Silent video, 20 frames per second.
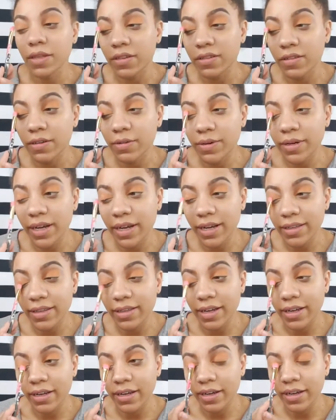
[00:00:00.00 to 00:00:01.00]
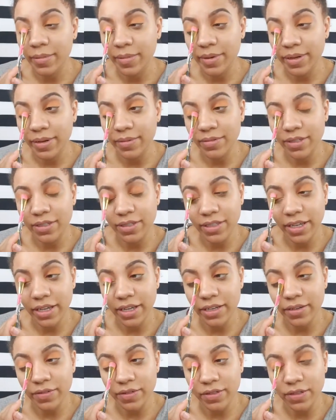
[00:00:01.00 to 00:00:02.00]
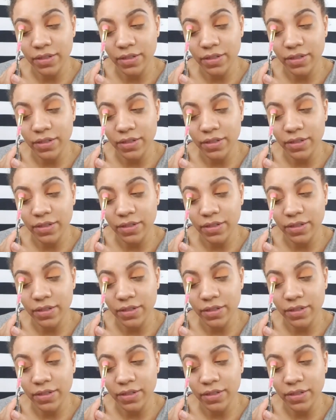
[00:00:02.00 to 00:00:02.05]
So a holiday coming, I'm just thinking of